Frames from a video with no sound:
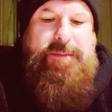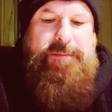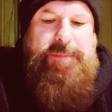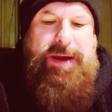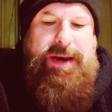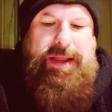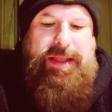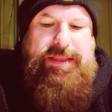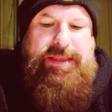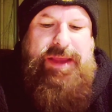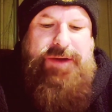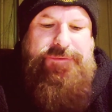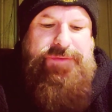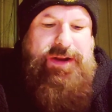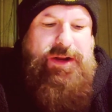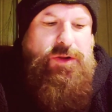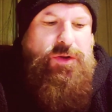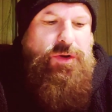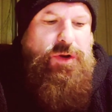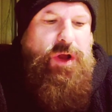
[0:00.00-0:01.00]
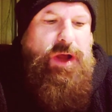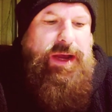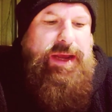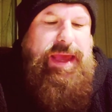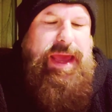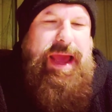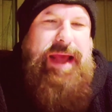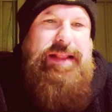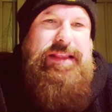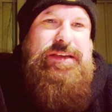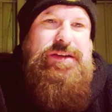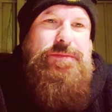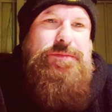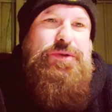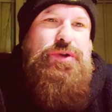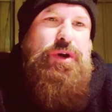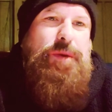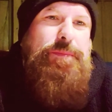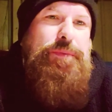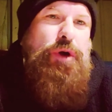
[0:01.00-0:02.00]
but it definitely looked like it had some
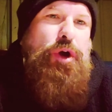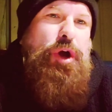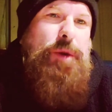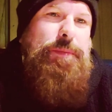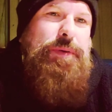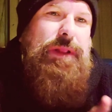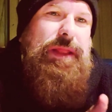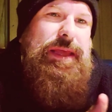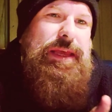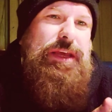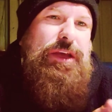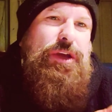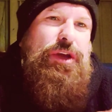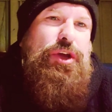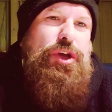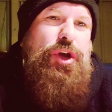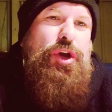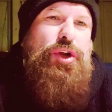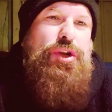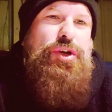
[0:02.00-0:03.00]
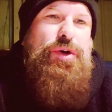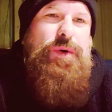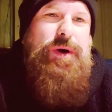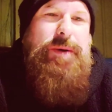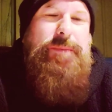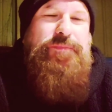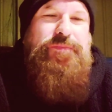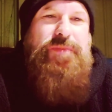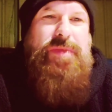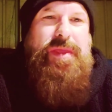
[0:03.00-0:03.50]
sort of purpley hue to it